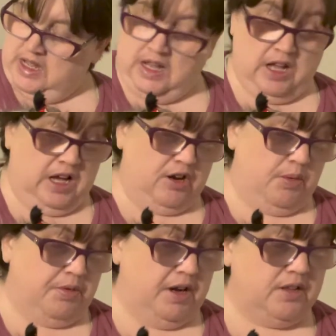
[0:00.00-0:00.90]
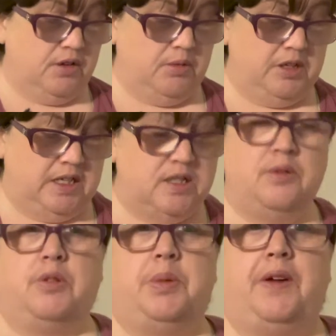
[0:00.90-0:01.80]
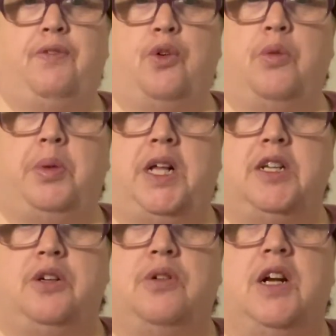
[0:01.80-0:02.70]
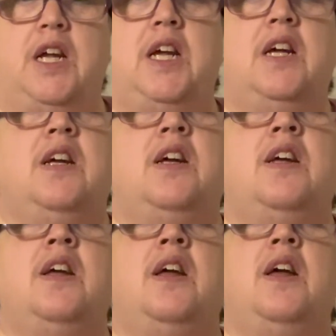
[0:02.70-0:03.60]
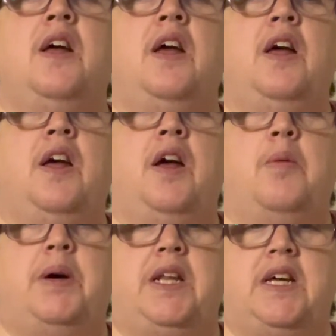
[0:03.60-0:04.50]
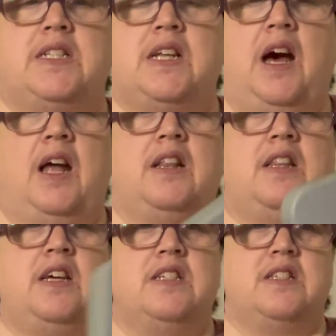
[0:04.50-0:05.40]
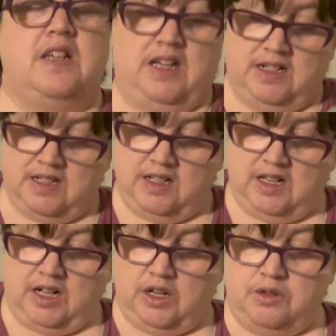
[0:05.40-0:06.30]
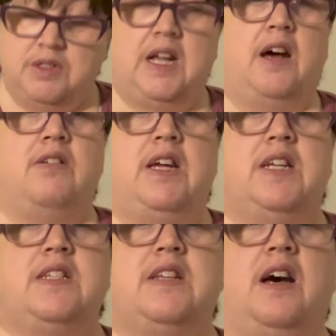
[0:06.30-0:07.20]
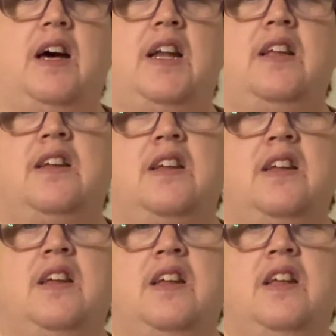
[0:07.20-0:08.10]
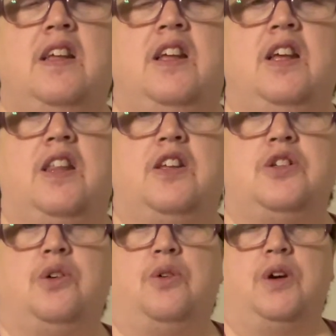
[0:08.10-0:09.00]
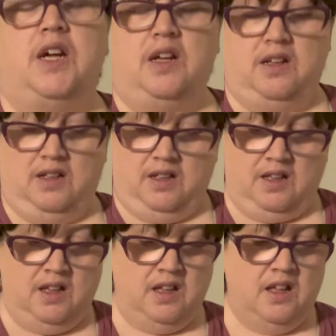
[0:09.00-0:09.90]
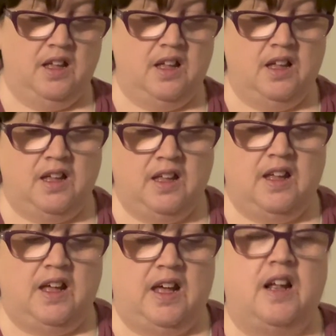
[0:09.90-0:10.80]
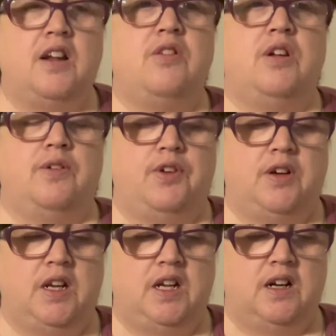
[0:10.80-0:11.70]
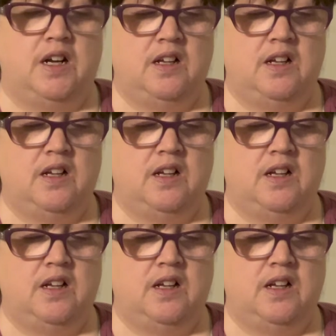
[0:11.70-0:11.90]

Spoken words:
And her brother will be full-blood Yorkie. But it's got this that goes down inside the toy. And I don't know if you can hear it.